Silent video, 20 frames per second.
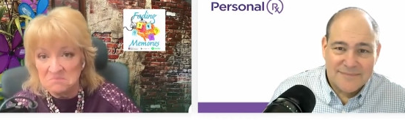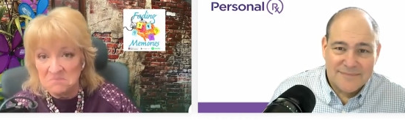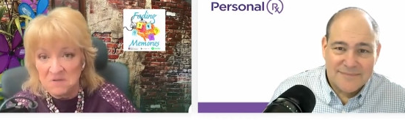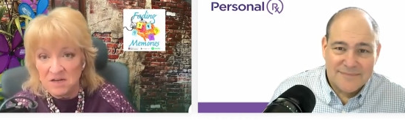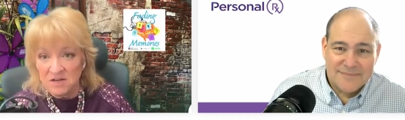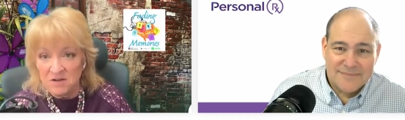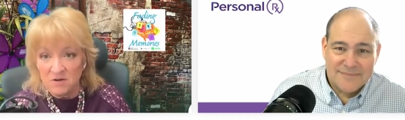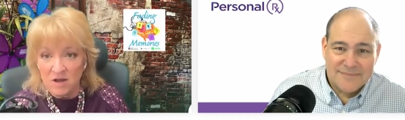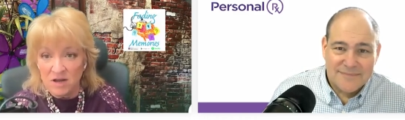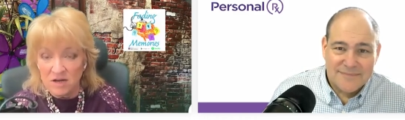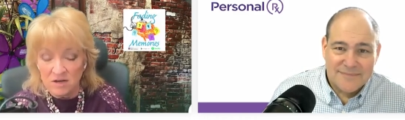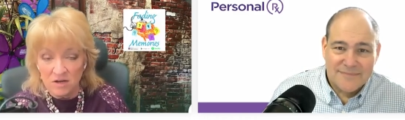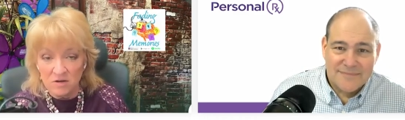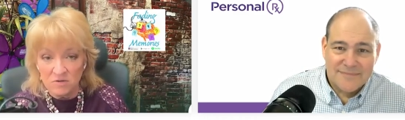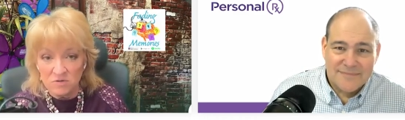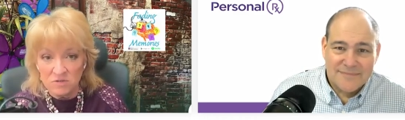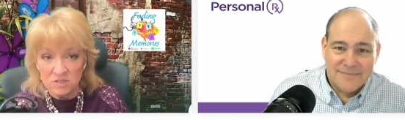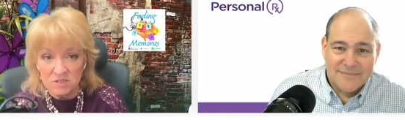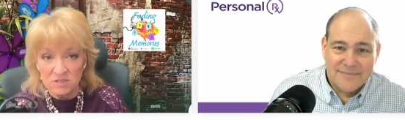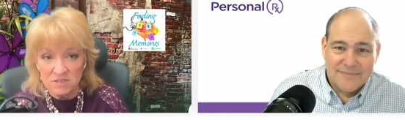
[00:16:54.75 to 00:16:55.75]
Speaker 1: and you got to go
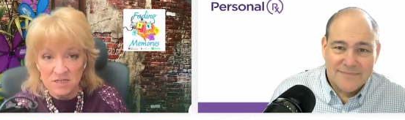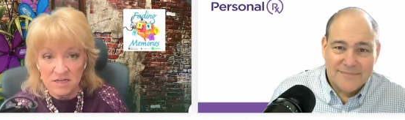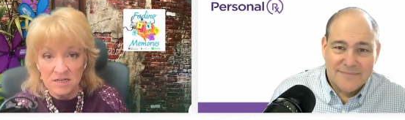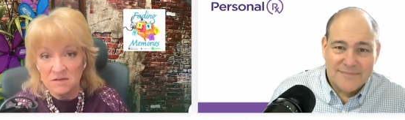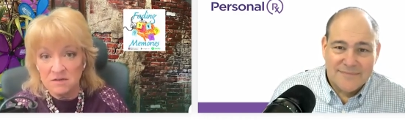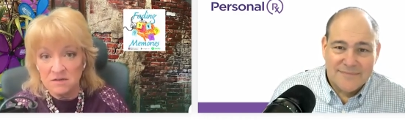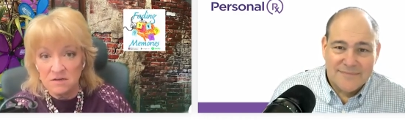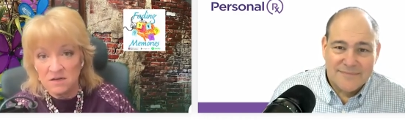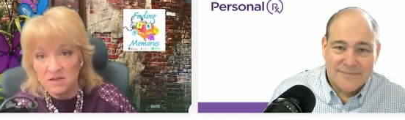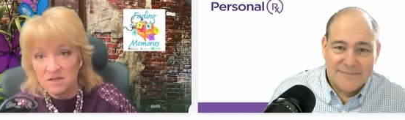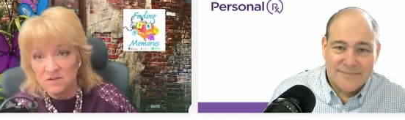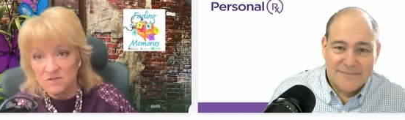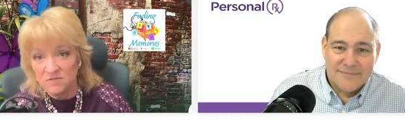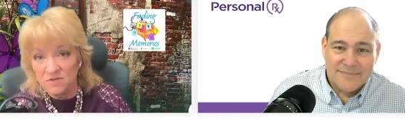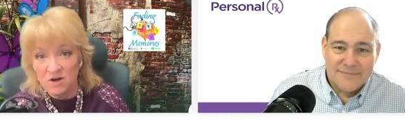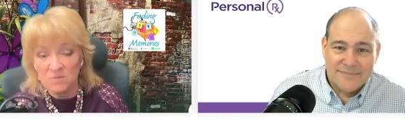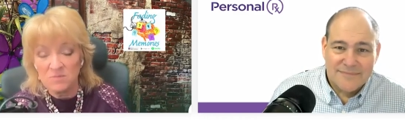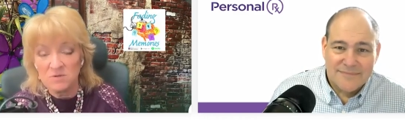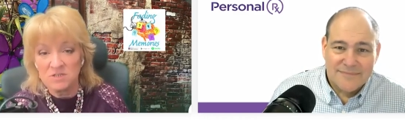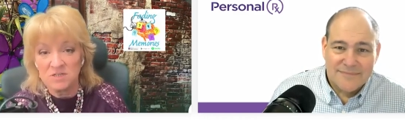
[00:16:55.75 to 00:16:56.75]
sit in the
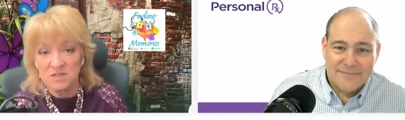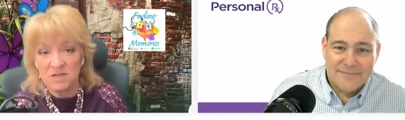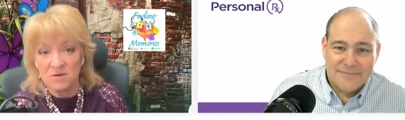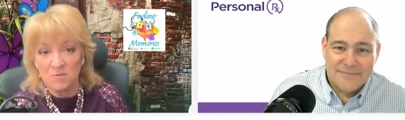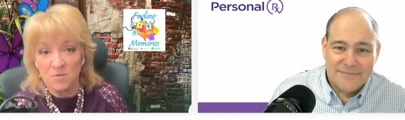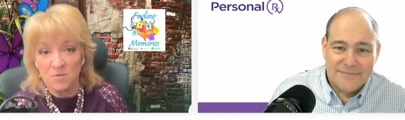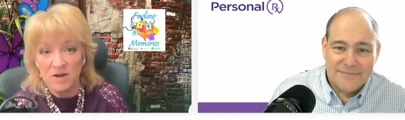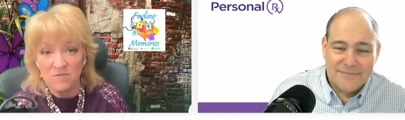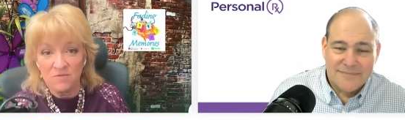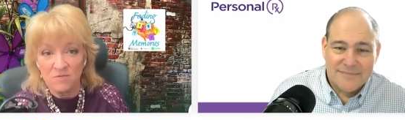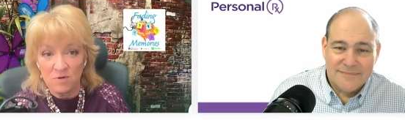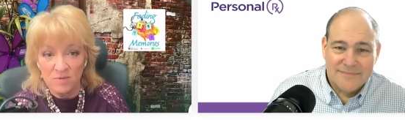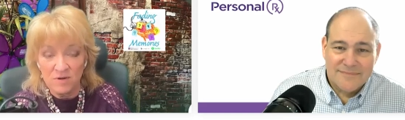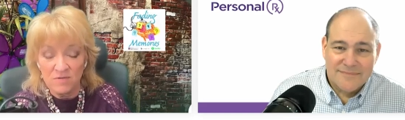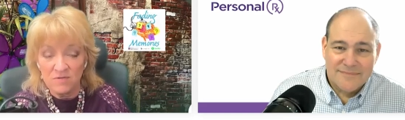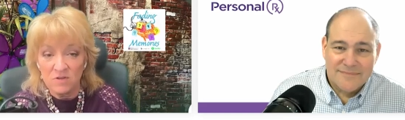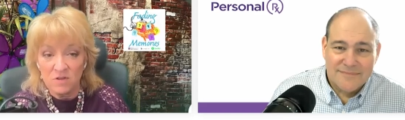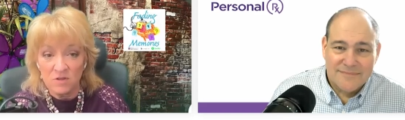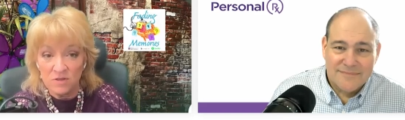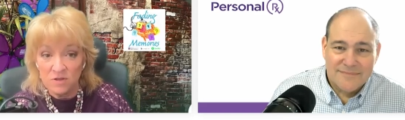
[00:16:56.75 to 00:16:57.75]
pharmacy and wait for them
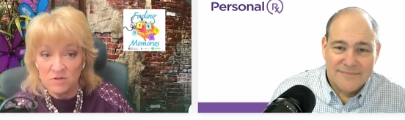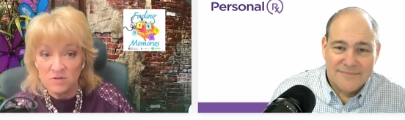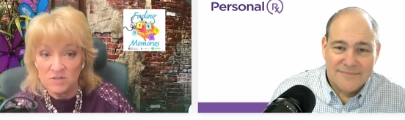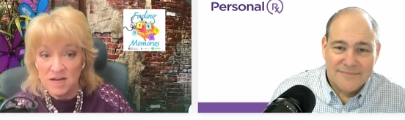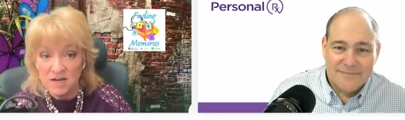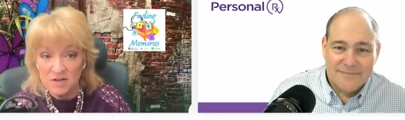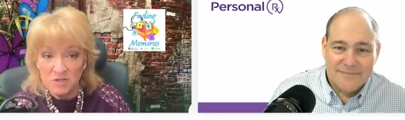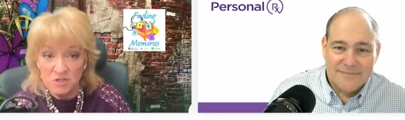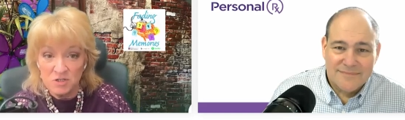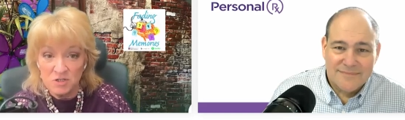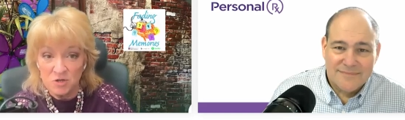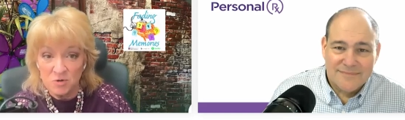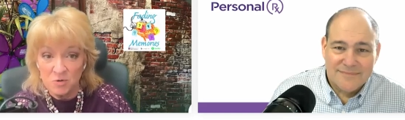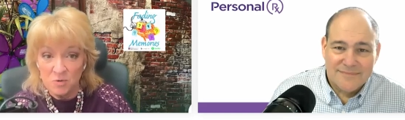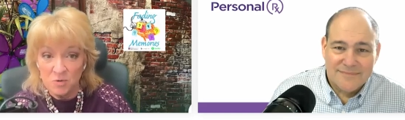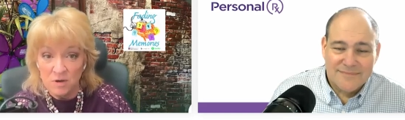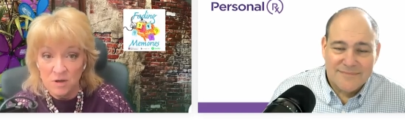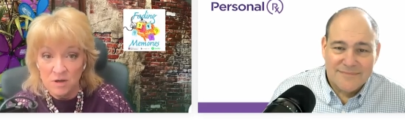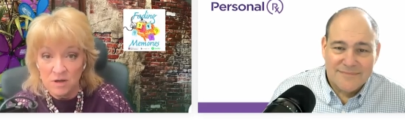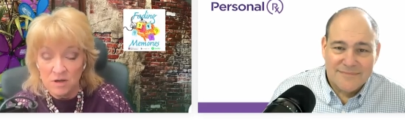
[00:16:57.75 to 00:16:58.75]
even though they'll text you
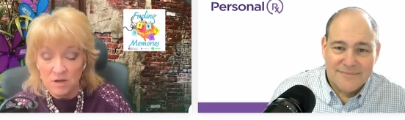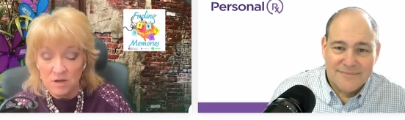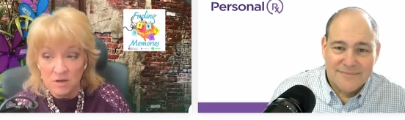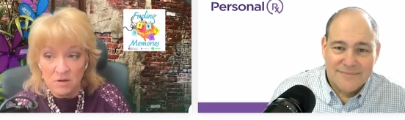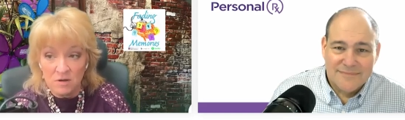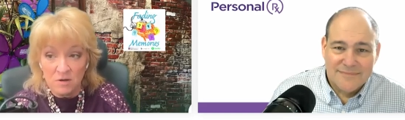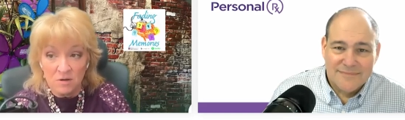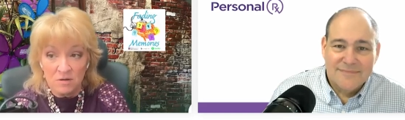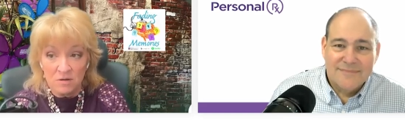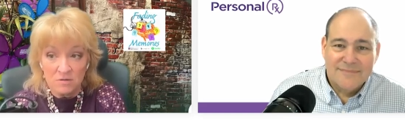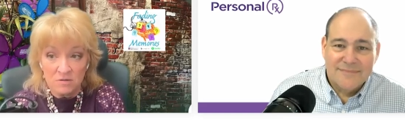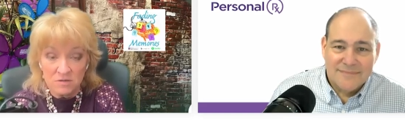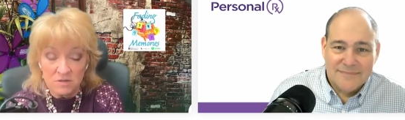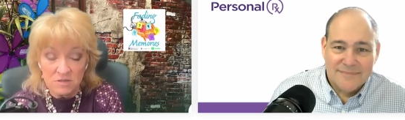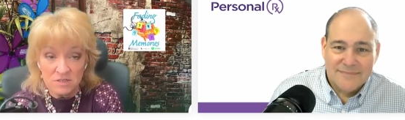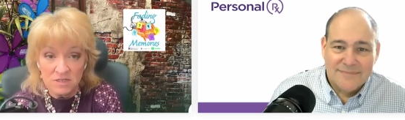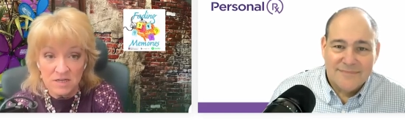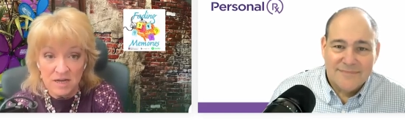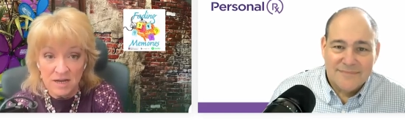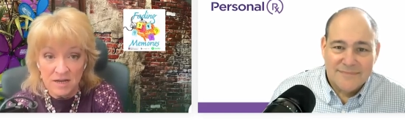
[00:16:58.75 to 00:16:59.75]
to
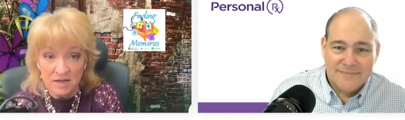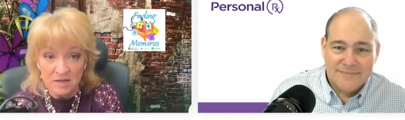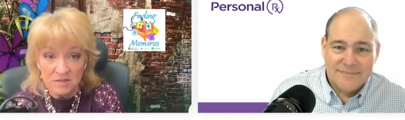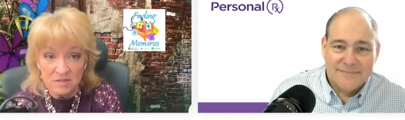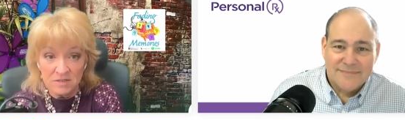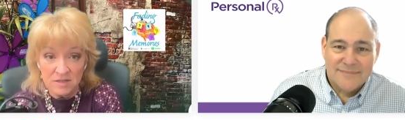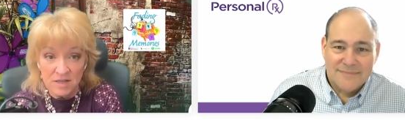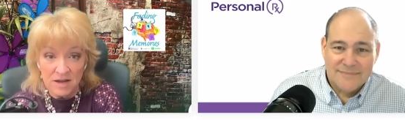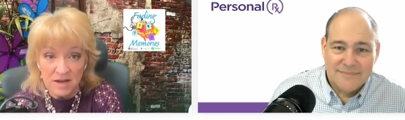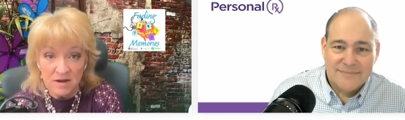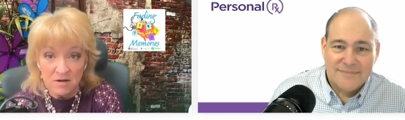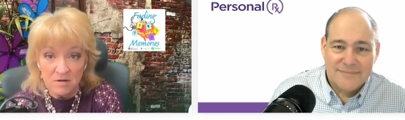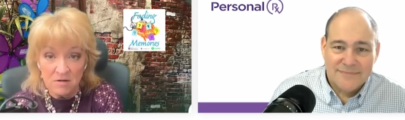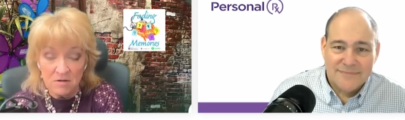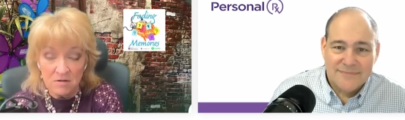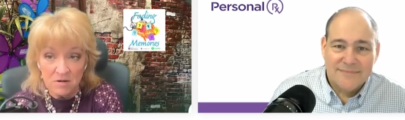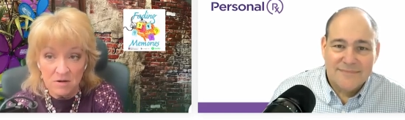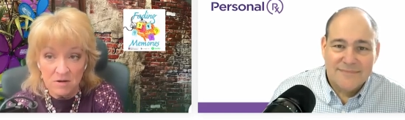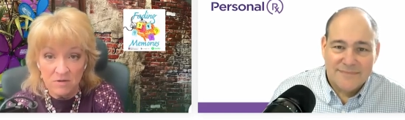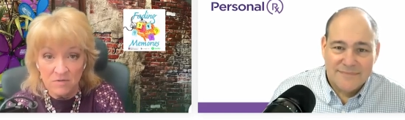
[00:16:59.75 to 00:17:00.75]
say it's
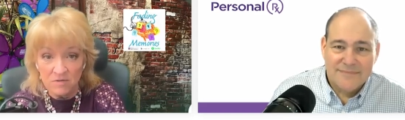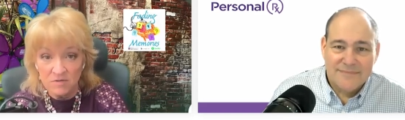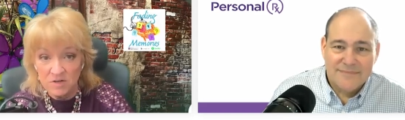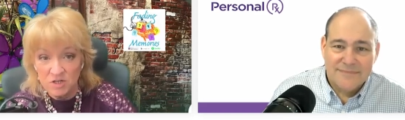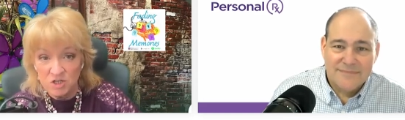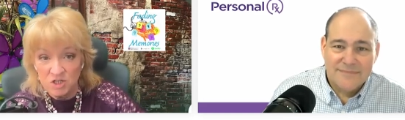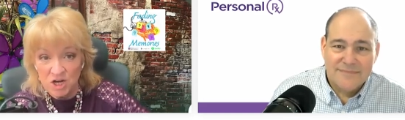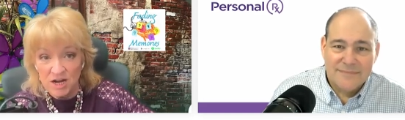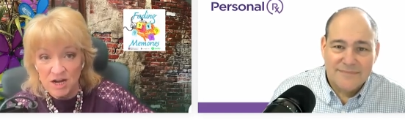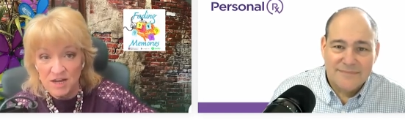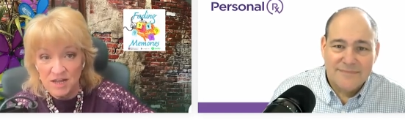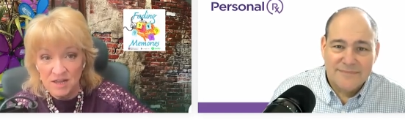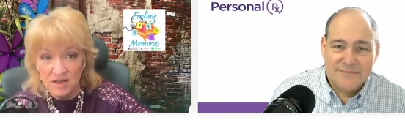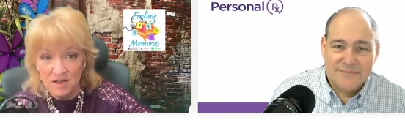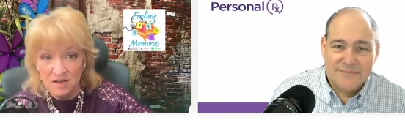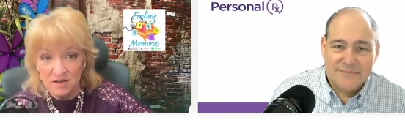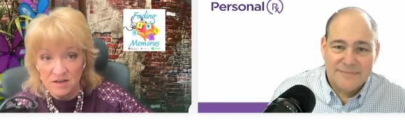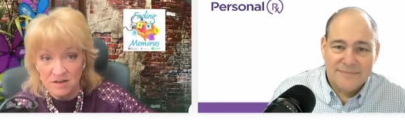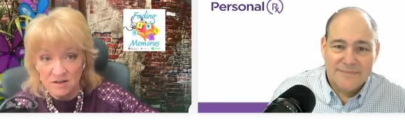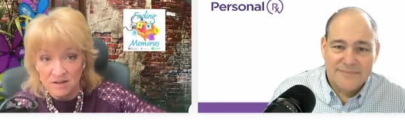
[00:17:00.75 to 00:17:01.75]
there. You have to check
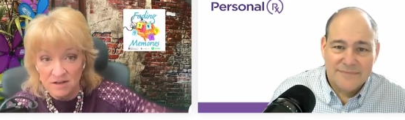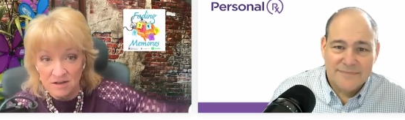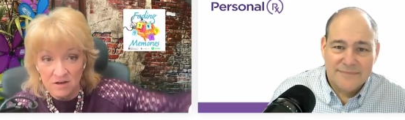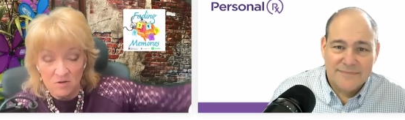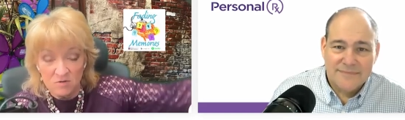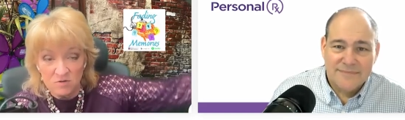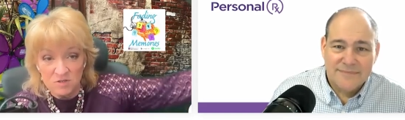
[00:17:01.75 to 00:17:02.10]
in and then go